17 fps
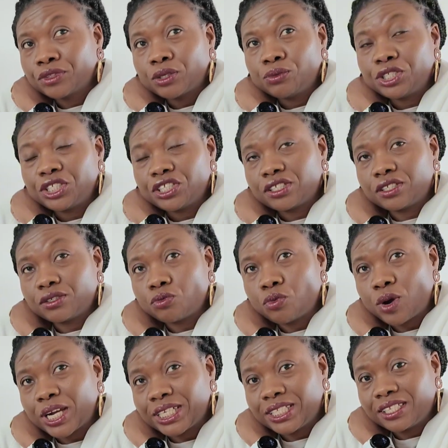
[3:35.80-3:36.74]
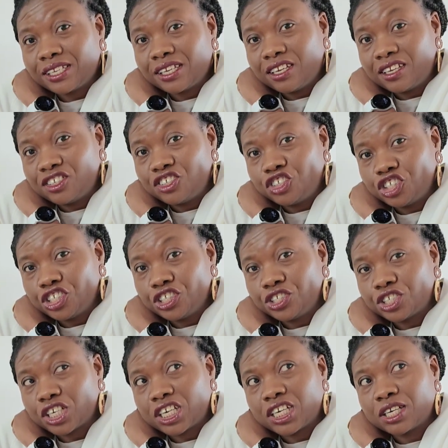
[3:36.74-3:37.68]
which is a whitey and
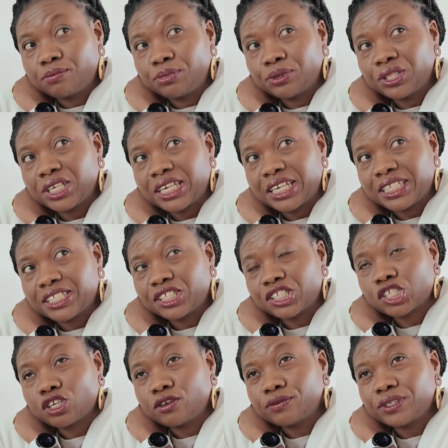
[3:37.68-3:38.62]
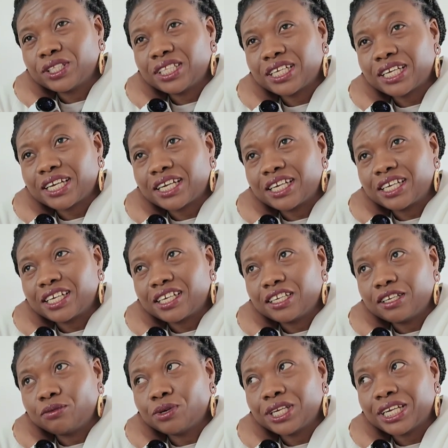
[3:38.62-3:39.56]
ginger, but then I discovered that
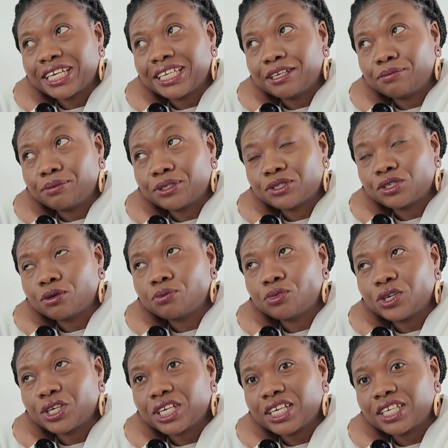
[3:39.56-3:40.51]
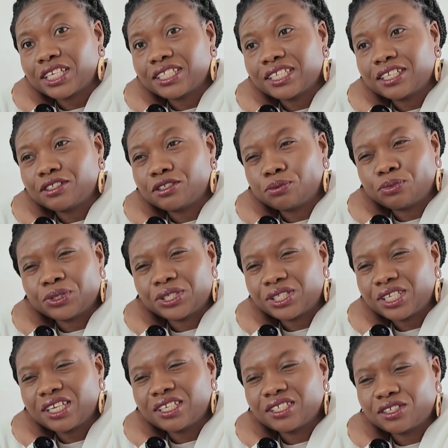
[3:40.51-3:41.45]
when I keep it somewhere, it ended up with
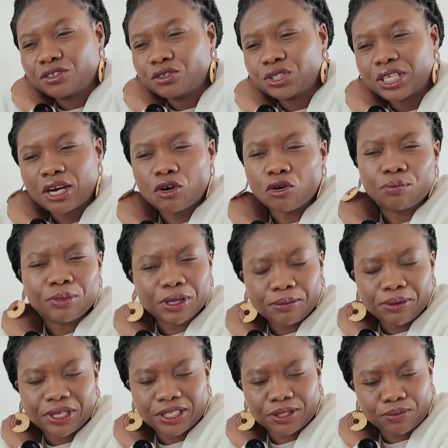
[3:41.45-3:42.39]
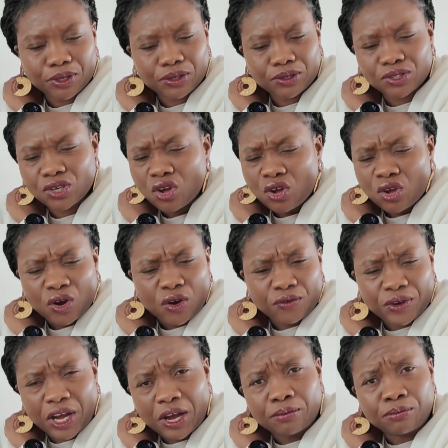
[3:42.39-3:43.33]
stains and all that. Or maybe it's because
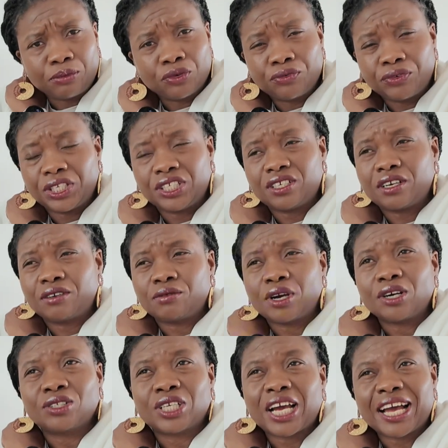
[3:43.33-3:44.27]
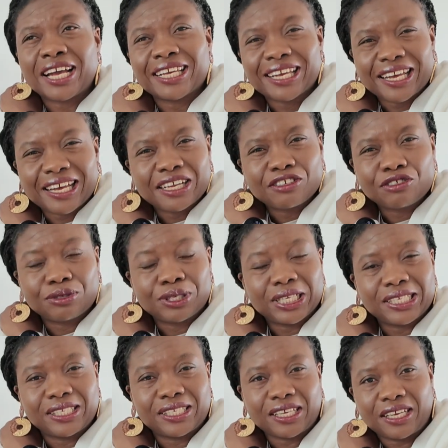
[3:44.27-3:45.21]
of how I'm moving it around. I can't
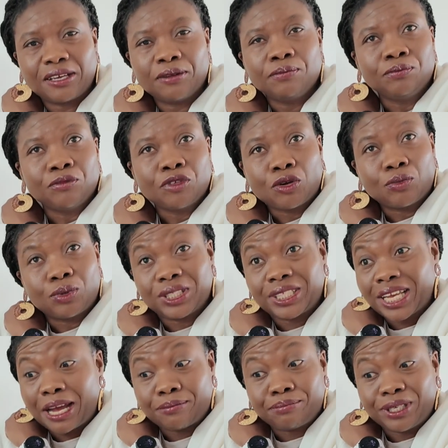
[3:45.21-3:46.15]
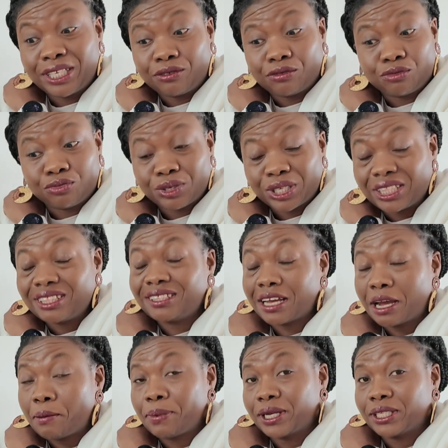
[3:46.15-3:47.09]
really see what's happening with
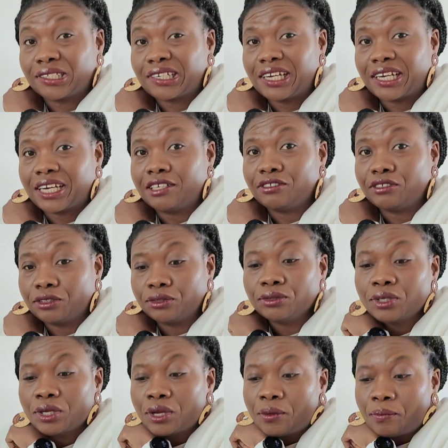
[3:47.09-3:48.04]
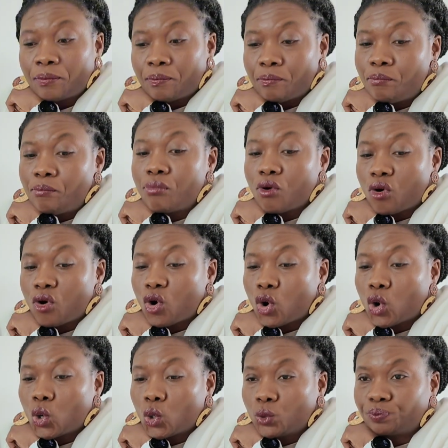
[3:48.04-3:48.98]
that particular candle,
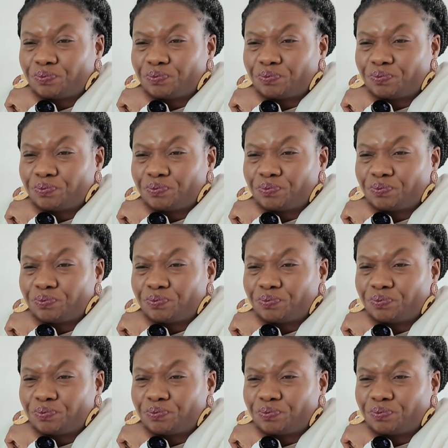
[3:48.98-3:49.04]
but